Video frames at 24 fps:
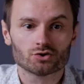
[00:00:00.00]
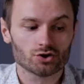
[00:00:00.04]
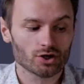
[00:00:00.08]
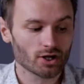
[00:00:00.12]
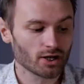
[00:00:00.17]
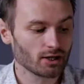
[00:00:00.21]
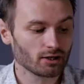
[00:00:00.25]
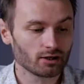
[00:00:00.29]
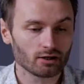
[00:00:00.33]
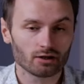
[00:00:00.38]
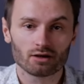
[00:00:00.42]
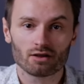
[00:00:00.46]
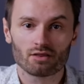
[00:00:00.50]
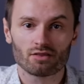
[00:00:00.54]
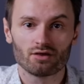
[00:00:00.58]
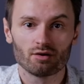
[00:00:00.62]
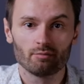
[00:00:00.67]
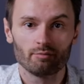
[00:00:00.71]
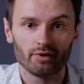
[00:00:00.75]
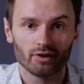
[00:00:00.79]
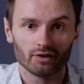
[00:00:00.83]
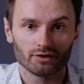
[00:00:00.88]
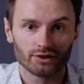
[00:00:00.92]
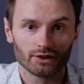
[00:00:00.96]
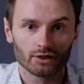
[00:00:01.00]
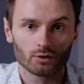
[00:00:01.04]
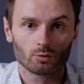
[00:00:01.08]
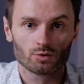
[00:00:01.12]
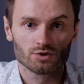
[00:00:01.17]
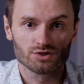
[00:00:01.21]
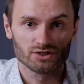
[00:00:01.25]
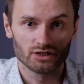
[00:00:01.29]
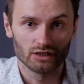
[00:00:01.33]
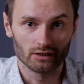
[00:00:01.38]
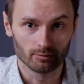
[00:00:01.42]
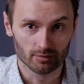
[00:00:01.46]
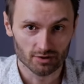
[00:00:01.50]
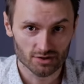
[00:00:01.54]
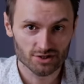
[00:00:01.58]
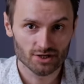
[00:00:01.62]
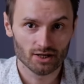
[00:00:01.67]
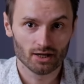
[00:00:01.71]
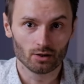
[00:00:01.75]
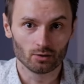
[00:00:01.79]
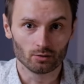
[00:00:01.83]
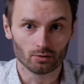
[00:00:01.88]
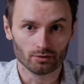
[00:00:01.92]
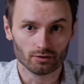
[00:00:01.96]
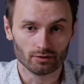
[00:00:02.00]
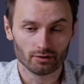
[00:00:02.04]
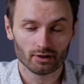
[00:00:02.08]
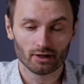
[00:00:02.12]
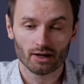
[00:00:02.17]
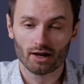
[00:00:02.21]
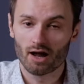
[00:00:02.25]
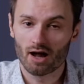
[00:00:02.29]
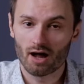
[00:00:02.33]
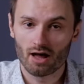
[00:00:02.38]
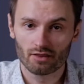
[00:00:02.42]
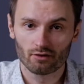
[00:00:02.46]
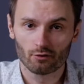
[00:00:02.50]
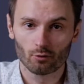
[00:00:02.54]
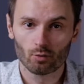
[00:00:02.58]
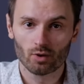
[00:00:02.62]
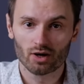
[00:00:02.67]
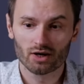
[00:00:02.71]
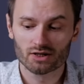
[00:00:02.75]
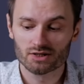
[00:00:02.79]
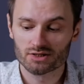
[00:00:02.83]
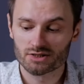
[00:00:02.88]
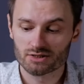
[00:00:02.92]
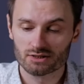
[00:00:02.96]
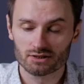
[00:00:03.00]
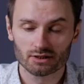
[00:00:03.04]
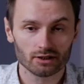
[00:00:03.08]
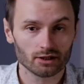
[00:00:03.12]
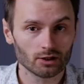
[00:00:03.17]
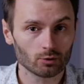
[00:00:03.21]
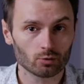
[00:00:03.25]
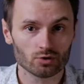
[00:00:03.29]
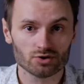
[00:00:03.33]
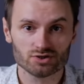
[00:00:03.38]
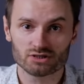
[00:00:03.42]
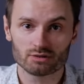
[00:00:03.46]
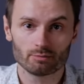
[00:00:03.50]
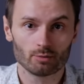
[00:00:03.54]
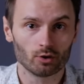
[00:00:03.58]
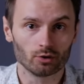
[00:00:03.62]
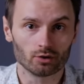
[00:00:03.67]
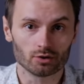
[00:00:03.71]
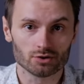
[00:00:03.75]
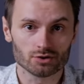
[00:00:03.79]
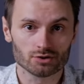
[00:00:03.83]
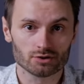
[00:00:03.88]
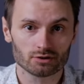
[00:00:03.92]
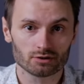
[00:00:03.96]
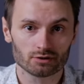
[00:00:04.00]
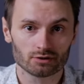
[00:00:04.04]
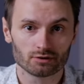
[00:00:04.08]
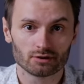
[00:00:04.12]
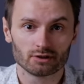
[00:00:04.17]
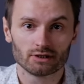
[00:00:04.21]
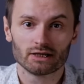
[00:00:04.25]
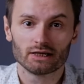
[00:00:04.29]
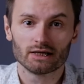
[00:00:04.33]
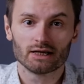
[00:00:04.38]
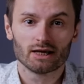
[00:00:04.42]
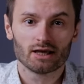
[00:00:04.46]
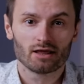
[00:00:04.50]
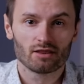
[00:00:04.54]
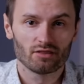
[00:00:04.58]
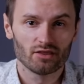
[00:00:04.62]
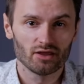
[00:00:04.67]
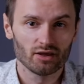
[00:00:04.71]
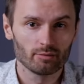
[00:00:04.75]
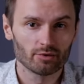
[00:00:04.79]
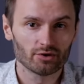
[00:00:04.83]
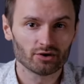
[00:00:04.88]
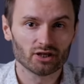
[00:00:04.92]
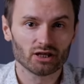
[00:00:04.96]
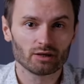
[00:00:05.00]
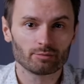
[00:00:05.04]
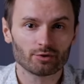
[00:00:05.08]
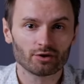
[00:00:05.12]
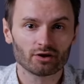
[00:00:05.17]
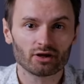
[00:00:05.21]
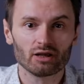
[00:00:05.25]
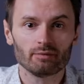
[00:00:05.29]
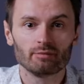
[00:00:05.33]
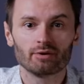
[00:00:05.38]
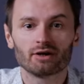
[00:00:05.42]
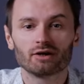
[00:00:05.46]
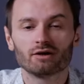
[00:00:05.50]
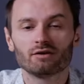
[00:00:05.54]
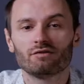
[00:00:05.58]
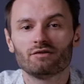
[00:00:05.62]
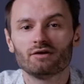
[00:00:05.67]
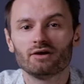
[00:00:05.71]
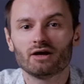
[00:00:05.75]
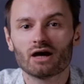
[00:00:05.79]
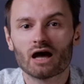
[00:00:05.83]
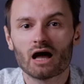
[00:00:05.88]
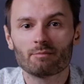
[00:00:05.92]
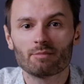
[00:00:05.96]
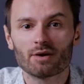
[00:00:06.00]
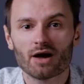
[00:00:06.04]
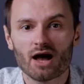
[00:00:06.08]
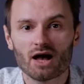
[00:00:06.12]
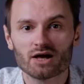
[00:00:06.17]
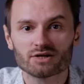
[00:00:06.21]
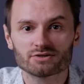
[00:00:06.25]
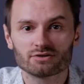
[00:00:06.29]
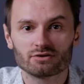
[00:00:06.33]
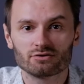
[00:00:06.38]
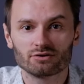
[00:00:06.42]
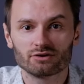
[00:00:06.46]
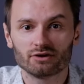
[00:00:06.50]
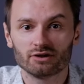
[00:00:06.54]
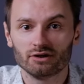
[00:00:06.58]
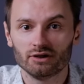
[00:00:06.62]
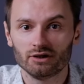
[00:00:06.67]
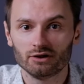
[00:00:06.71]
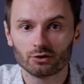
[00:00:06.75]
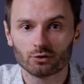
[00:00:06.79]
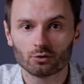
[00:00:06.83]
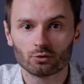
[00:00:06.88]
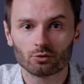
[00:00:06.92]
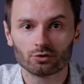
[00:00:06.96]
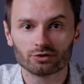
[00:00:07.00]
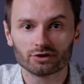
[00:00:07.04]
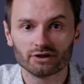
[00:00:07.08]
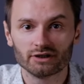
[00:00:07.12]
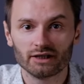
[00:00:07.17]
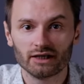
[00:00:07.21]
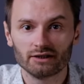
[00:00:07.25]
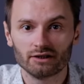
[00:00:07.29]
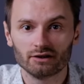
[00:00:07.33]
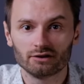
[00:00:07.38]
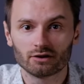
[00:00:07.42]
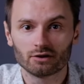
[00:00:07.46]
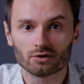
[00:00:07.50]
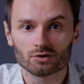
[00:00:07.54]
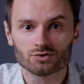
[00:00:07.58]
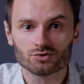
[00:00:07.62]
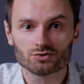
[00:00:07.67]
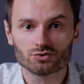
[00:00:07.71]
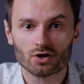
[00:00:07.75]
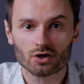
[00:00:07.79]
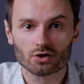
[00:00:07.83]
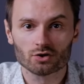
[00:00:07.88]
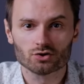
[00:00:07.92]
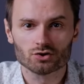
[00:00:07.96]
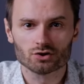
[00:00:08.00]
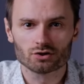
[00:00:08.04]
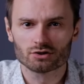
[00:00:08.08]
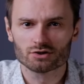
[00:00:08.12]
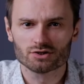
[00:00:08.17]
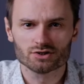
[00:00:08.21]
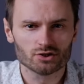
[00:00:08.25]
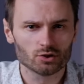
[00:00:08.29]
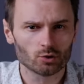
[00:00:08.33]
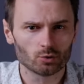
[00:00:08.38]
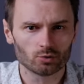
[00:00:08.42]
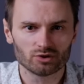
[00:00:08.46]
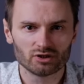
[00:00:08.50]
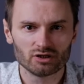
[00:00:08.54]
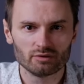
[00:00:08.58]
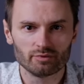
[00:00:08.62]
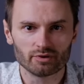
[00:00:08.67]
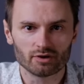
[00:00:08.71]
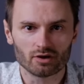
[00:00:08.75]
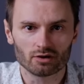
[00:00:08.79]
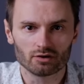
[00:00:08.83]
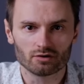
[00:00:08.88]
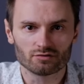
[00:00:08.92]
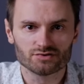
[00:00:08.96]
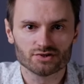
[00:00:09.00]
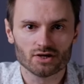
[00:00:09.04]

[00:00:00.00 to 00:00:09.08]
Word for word: shake, the building was deemed sound, otherwise it was demolished. The Marquis prohibited the haphazard and uncoordinated construction so typical of